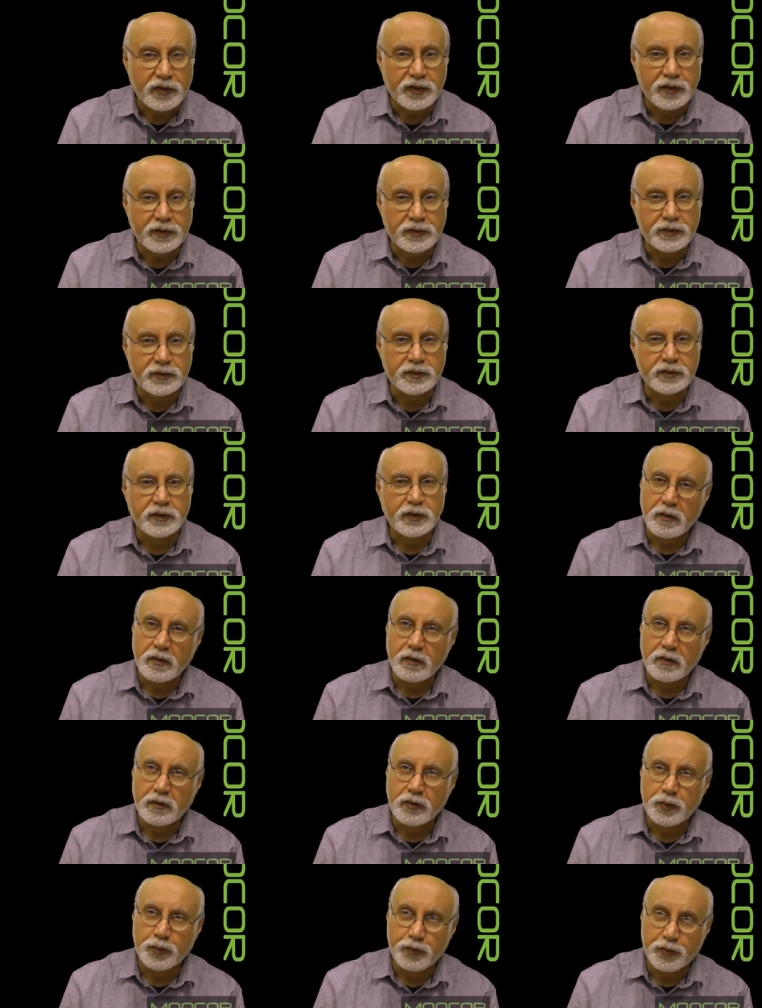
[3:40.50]
in
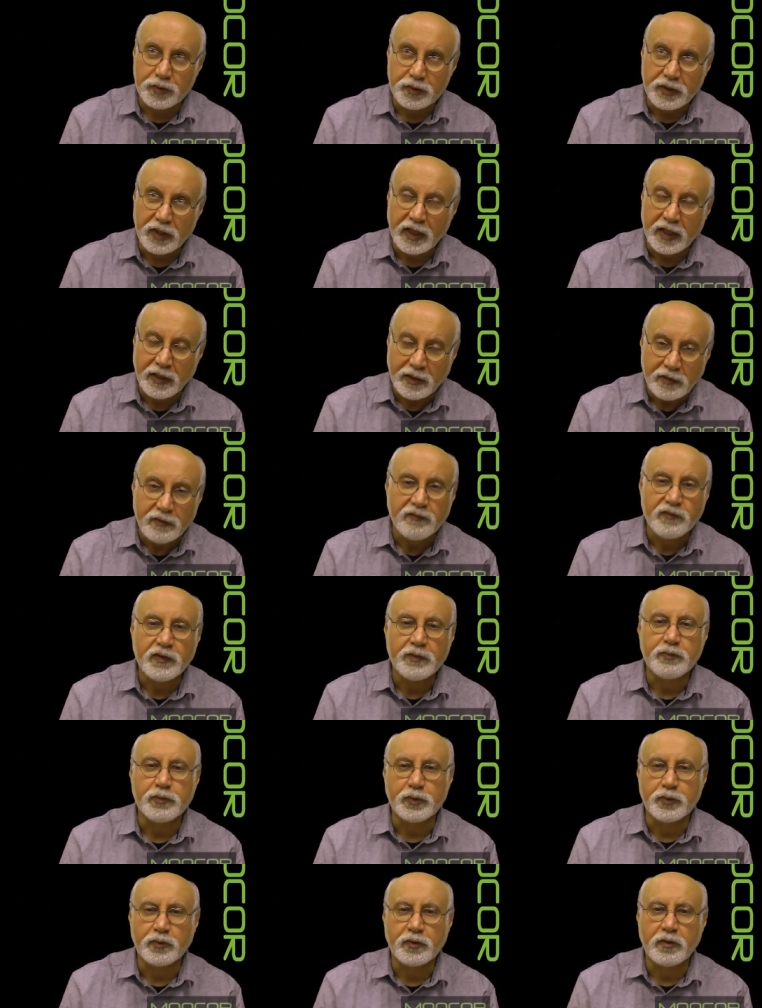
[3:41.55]
toward the end of the
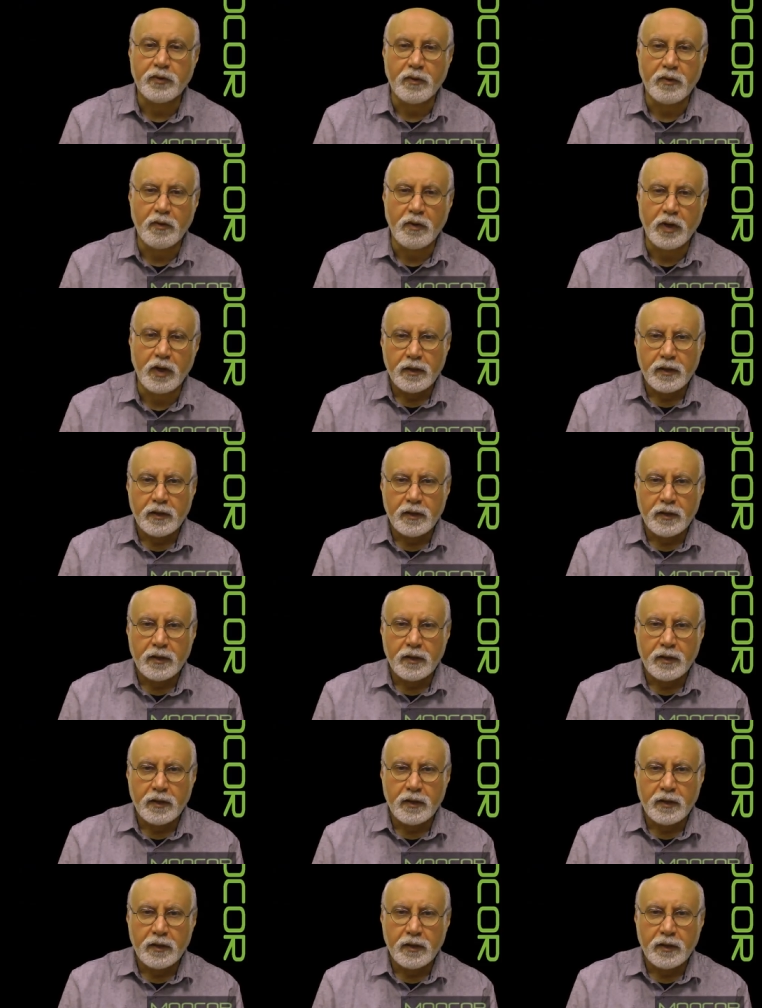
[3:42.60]
MOOC.